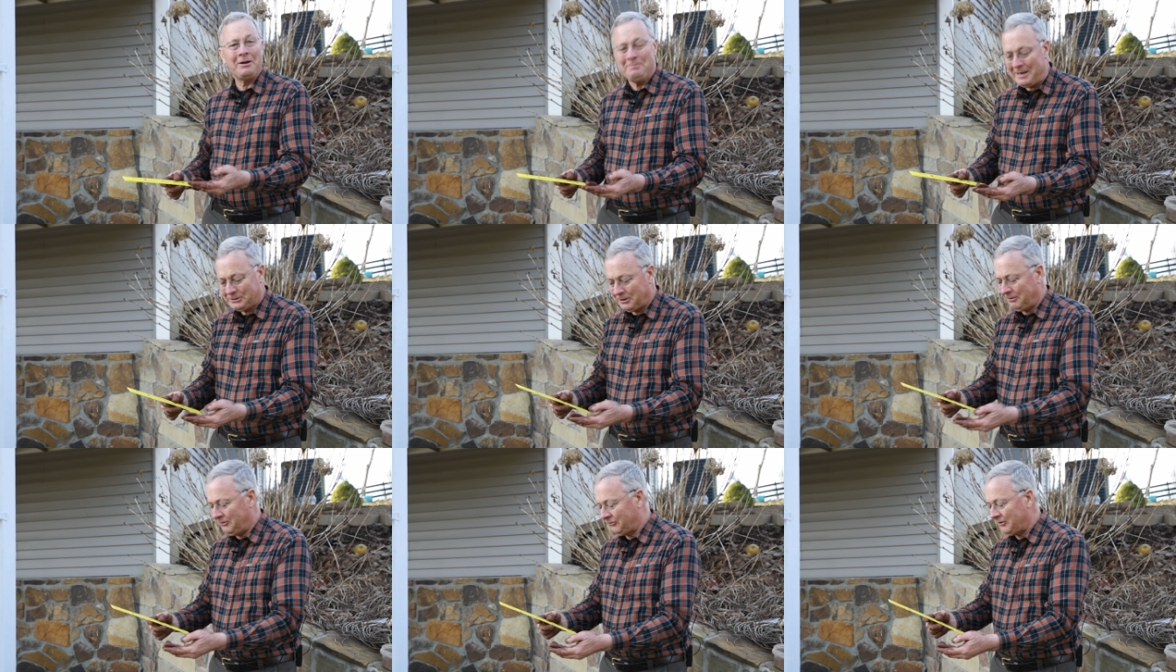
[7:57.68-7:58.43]
measure
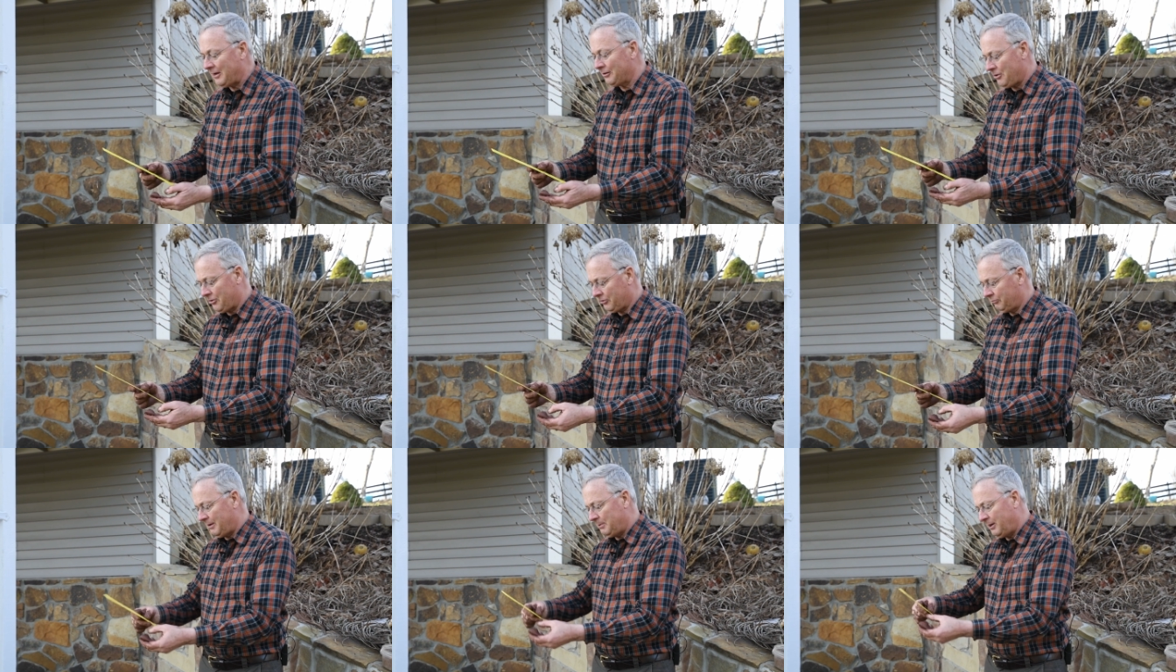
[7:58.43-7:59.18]
and see how long the
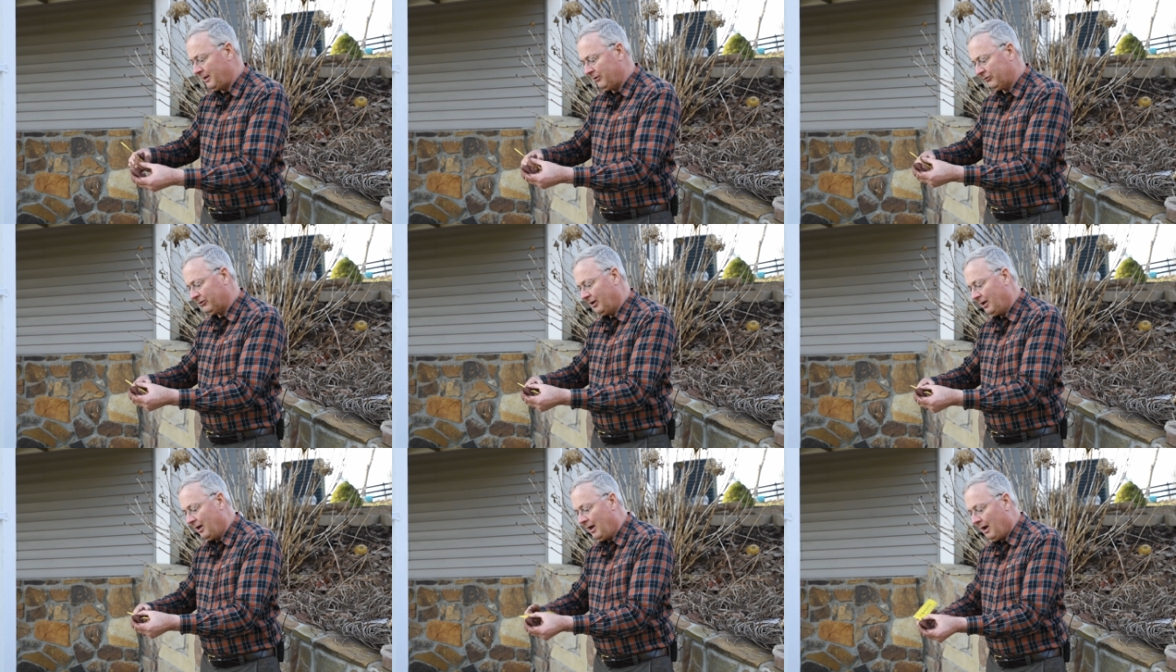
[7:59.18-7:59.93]
ribbon is.
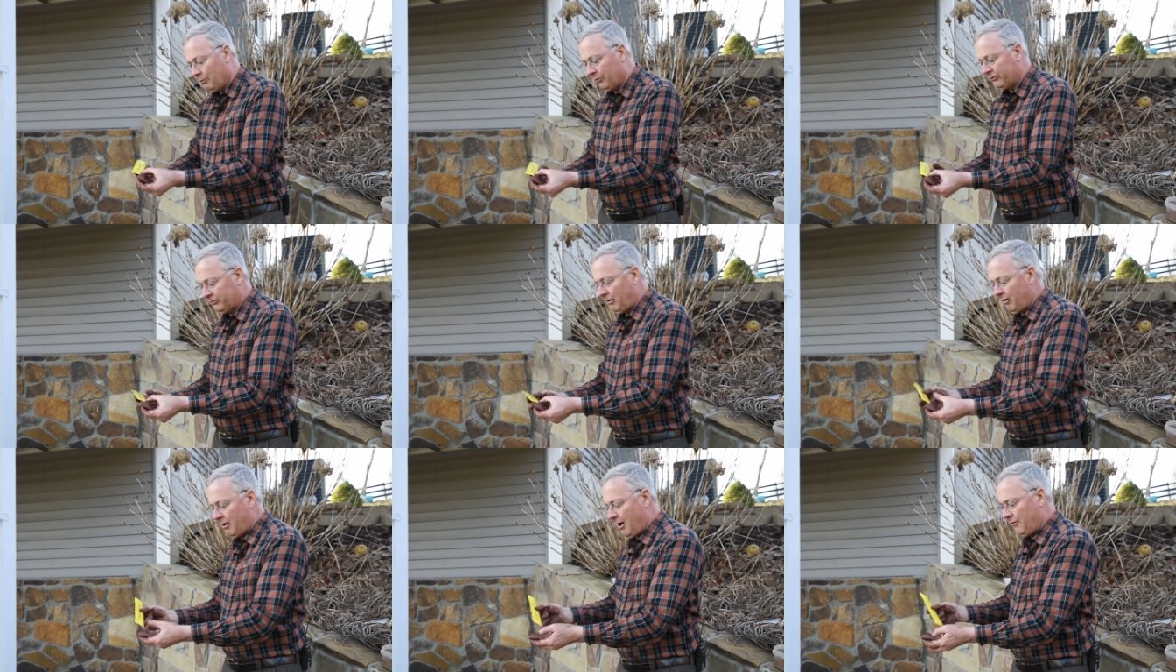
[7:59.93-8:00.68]
We'll
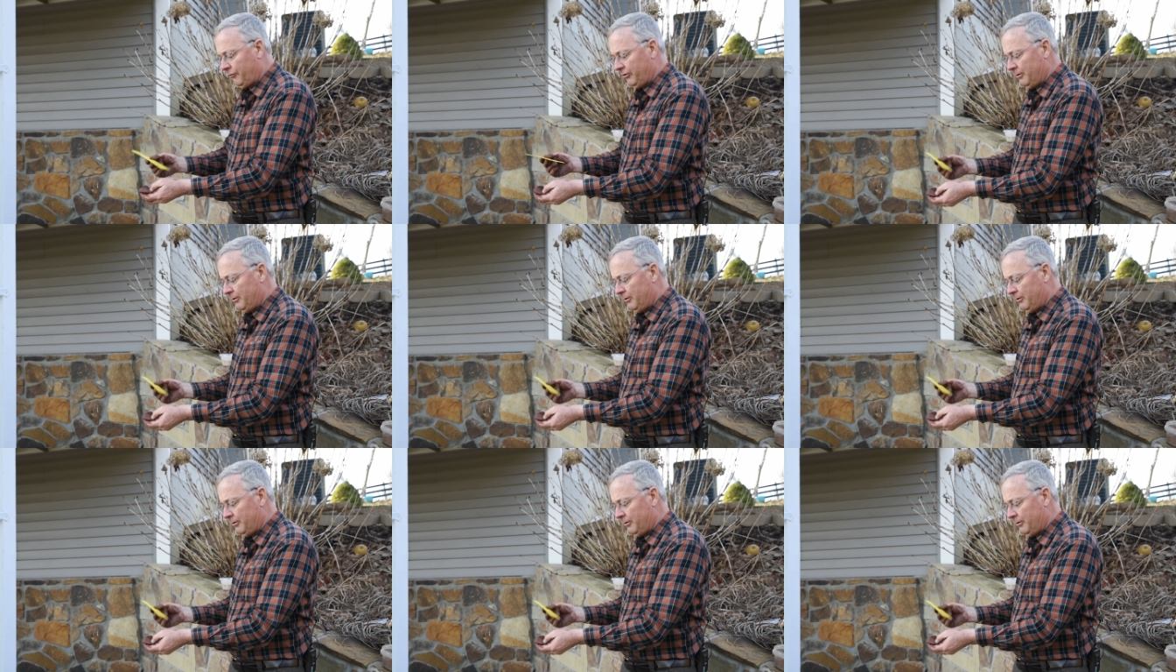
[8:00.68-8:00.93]
start off with